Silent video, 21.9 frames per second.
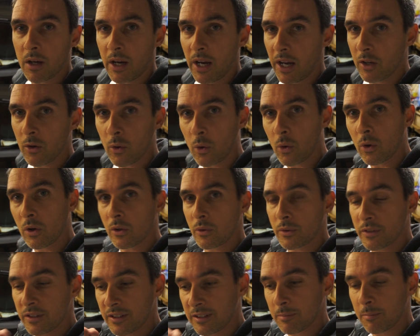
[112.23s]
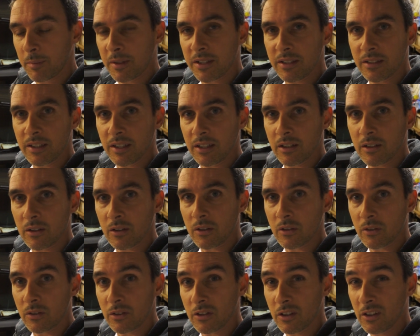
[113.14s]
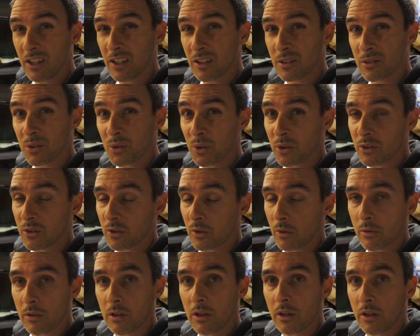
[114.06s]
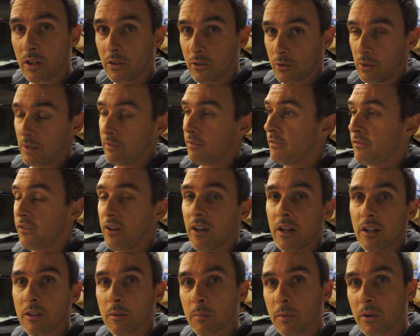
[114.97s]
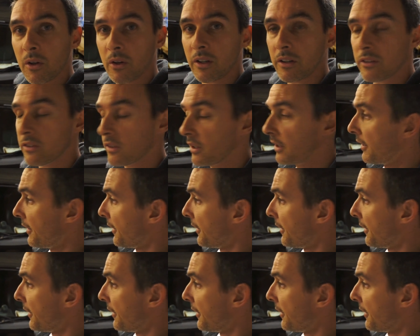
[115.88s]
I had oil spitting onto the exhaust, so I was lucky not to have a fire, to be honest.